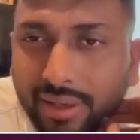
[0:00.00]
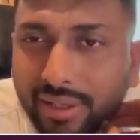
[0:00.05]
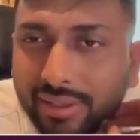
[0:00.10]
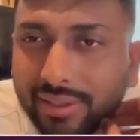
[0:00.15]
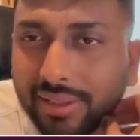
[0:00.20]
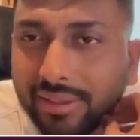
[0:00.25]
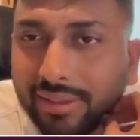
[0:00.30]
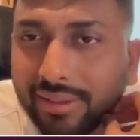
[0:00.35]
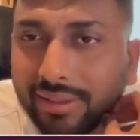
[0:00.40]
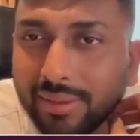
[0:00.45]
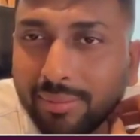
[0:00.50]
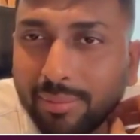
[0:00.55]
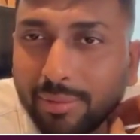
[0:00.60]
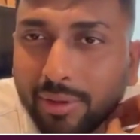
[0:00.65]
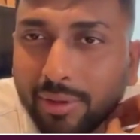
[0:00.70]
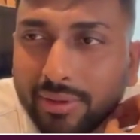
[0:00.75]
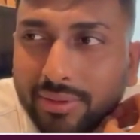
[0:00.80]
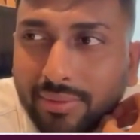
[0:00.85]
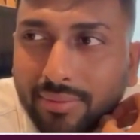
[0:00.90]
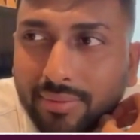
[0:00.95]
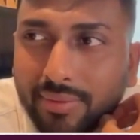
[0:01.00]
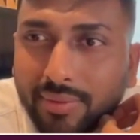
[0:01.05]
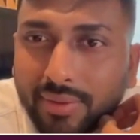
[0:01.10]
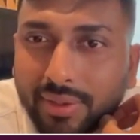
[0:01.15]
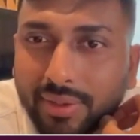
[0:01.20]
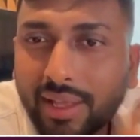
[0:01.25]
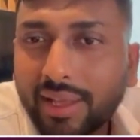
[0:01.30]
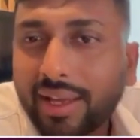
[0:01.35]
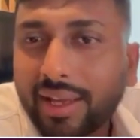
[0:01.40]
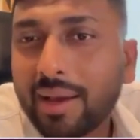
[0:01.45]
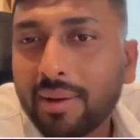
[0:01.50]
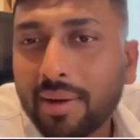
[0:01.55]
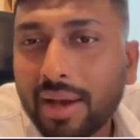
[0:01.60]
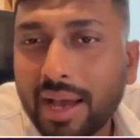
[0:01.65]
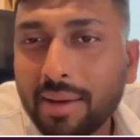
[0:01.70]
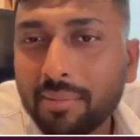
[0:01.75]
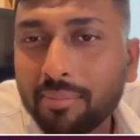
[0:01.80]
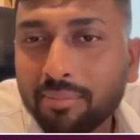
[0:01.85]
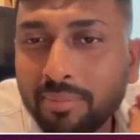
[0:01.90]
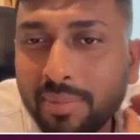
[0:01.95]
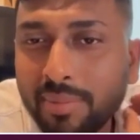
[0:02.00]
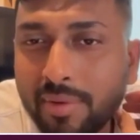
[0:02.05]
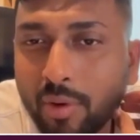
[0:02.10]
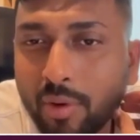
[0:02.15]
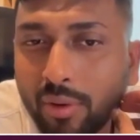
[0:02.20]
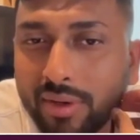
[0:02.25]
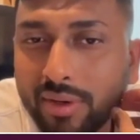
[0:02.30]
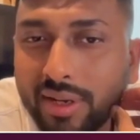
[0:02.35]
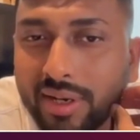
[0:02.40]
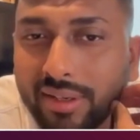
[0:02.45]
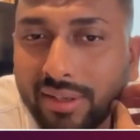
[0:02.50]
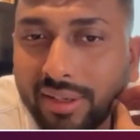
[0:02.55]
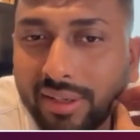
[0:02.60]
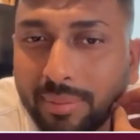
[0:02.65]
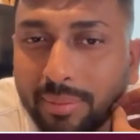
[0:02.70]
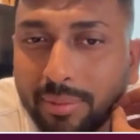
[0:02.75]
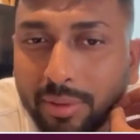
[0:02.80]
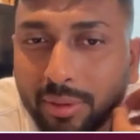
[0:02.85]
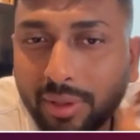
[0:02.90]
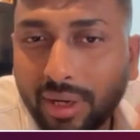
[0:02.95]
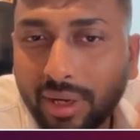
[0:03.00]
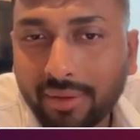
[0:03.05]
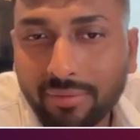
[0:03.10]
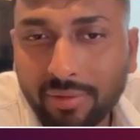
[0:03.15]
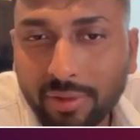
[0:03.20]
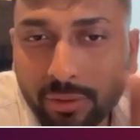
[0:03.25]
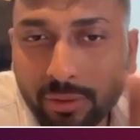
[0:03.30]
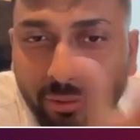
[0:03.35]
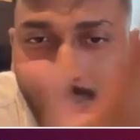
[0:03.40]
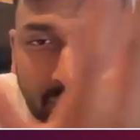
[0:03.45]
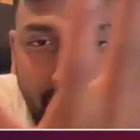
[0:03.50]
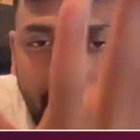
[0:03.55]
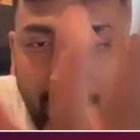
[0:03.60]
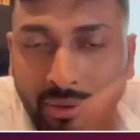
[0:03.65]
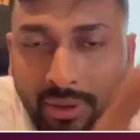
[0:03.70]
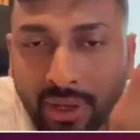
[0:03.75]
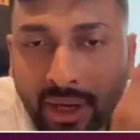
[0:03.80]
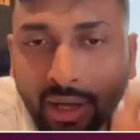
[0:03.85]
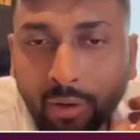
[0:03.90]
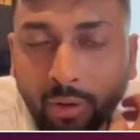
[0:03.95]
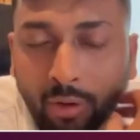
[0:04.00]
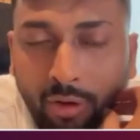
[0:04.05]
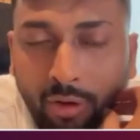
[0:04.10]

I think crypto is everyone like I'm maybe older in crypto, like all of